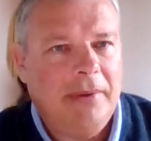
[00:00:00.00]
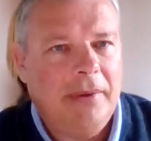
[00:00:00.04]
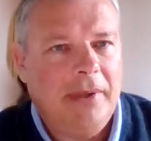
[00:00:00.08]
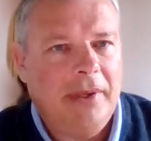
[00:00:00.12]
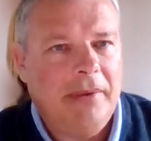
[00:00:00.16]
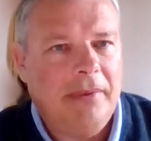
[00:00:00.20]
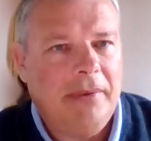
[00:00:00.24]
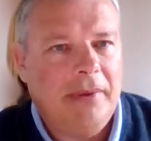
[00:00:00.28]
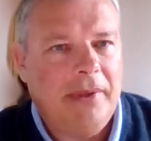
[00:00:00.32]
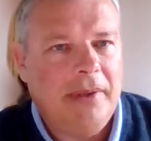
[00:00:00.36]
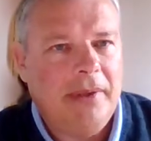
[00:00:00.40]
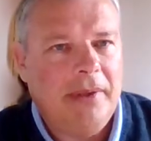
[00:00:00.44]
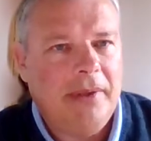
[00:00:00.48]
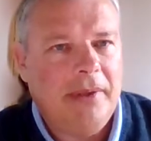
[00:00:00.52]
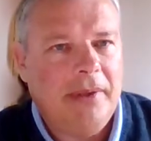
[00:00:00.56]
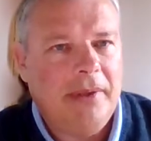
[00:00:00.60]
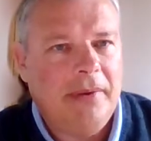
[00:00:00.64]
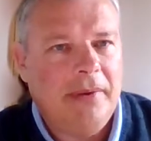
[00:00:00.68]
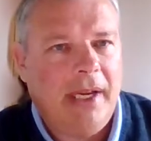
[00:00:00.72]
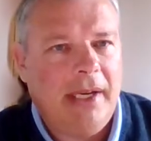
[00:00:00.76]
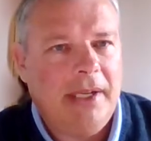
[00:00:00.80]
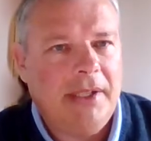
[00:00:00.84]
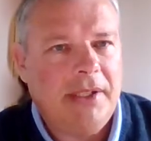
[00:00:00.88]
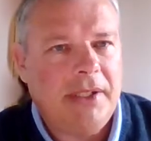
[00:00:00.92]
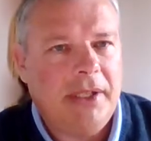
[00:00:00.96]
the
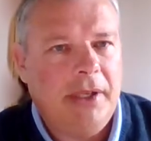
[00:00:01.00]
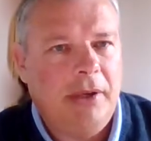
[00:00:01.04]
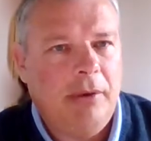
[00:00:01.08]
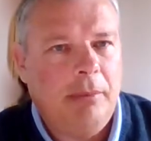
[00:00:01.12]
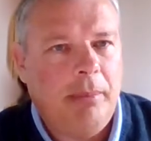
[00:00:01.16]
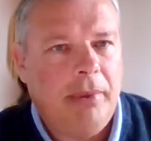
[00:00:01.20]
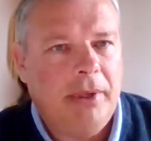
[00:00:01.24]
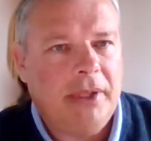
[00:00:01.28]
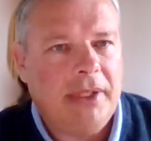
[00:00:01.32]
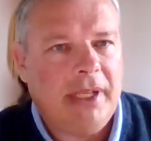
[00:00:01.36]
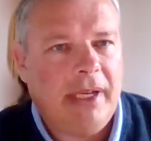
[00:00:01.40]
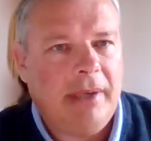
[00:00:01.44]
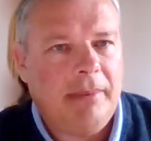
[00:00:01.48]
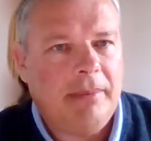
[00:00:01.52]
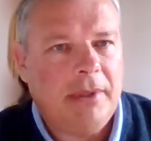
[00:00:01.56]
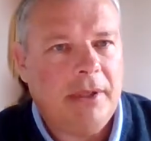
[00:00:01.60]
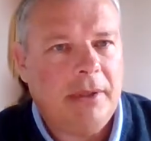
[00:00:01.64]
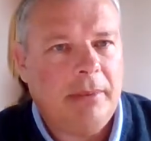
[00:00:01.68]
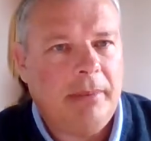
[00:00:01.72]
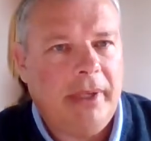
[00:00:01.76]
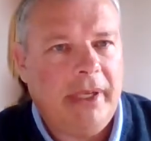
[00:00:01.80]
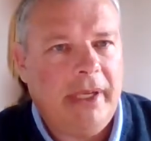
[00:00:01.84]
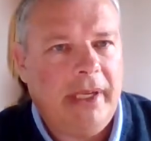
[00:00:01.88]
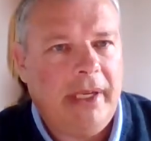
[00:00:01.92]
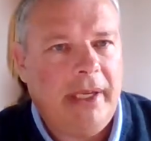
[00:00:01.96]
slides that you put up
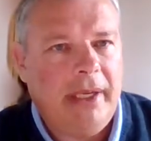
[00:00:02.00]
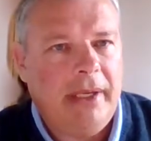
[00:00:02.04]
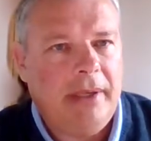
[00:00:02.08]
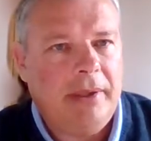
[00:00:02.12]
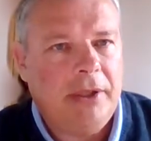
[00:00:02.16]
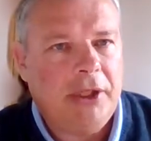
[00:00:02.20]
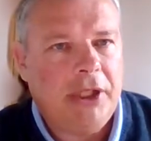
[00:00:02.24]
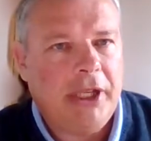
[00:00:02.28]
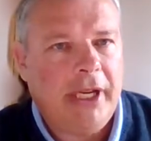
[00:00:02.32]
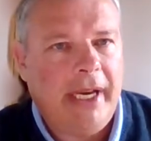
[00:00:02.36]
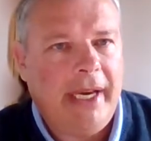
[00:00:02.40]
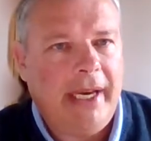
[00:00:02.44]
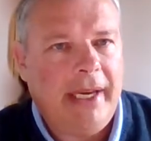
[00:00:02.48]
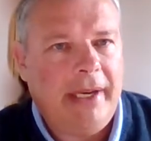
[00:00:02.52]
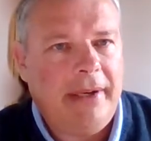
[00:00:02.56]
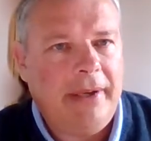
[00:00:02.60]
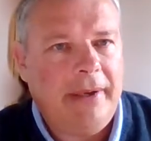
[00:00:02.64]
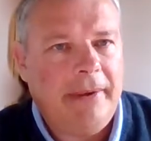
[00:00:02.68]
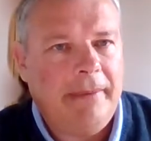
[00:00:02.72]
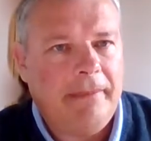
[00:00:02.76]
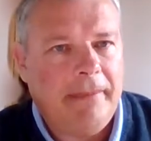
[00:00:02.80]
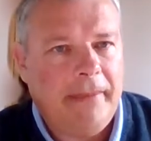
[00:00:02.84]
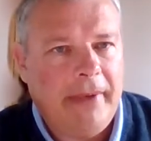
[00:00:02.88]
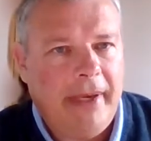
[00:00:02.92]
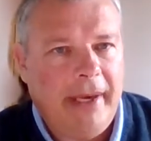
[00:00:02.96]
to be shared?
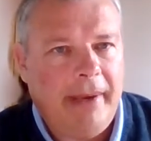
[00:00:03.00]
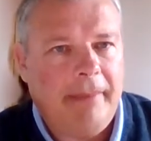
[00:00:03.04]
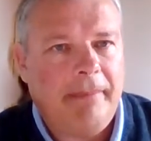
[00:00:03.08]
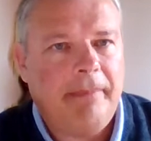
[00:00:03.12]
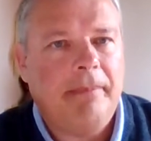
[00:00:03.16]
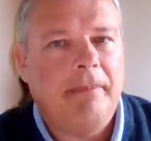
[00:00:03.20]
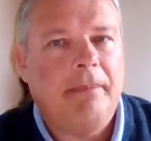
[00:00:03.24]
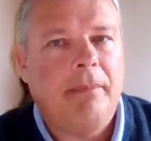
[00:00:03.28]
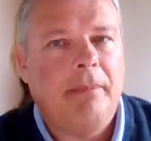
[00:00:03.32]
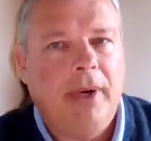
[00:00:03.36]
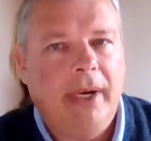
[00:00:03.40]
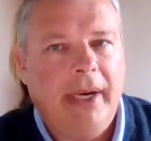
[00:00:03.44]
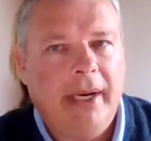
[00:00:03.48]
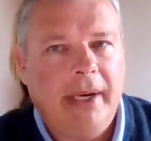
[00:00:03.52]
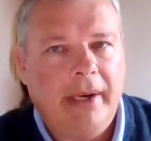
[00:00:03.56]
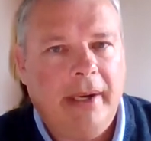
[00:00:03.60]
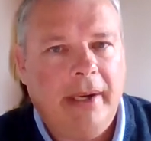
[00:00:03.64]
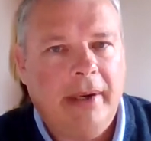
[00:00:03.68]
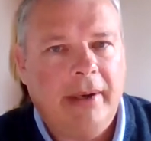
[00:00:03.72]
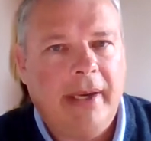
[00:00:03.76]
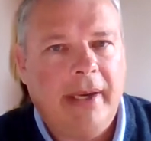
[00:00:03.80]
Yeah, brilliant.